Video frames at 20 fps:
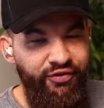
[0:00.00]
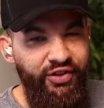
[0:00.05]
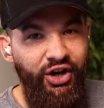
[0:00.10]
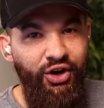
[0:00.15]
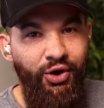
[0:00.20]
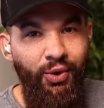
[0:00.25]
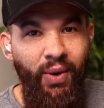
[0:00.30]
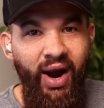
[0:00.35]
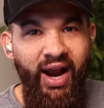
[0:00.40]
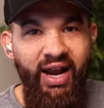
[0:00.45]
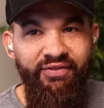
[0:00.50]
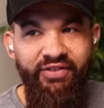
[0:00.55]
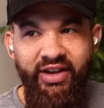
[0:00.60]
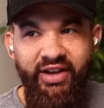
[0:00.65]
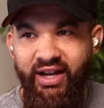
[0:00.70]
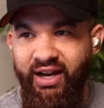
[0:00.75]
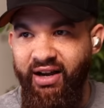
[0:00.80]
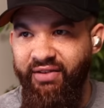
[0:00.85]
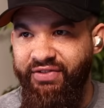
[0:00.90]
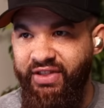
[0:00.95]
the
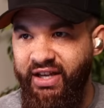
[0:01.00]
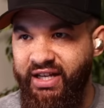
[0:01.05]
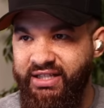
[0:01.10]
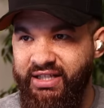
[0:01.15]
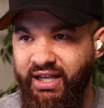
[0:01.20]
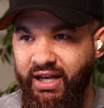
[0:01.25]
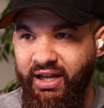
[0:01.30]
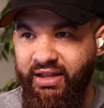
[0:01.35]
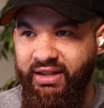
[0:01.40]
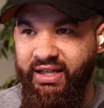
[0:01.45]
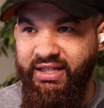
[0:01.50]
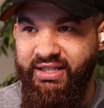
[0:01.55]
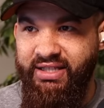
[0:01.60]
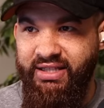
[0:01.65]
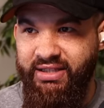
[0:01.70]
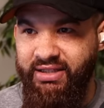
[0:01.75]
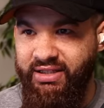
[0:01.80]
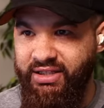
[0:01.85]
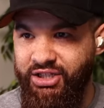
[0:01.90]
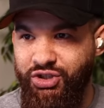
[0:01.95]
craving of this
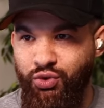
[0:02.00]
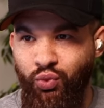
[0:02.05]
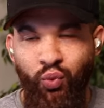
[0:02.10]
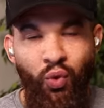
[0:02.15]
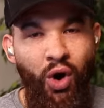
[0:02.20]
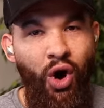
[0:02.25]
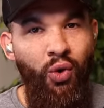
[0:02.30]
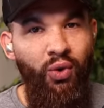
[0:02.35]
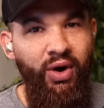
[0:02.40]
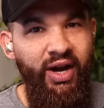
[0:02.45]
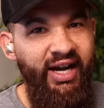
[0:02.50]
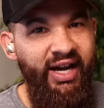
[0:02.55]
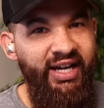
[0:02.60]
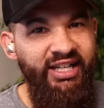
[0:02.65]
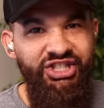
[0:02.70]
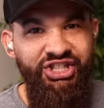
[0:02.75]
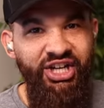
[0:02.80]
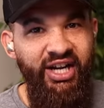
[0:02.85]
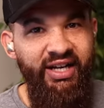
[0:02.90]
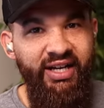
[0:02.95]
woke
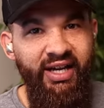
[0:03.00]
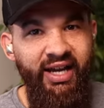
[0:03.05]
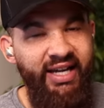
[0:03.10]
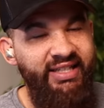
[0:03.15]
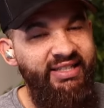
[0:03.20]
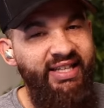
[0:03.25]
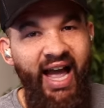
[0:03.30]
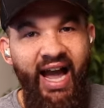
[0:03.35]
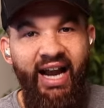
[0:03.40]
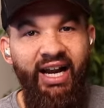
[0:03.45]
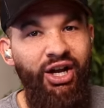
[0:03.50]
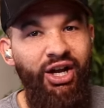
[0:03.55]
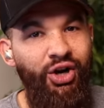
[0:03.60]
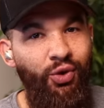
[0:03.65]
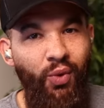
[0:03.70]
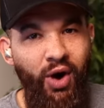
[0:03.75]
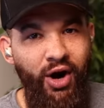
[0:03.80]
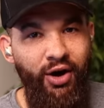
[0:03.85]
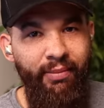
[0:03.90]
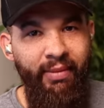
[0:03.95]
agenda. It's not going to
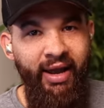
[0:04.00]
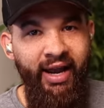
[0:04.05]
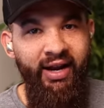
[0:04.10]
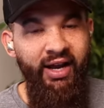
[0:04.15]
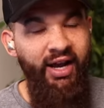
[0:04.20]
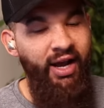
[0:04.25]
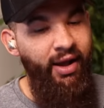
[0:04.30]
work, man.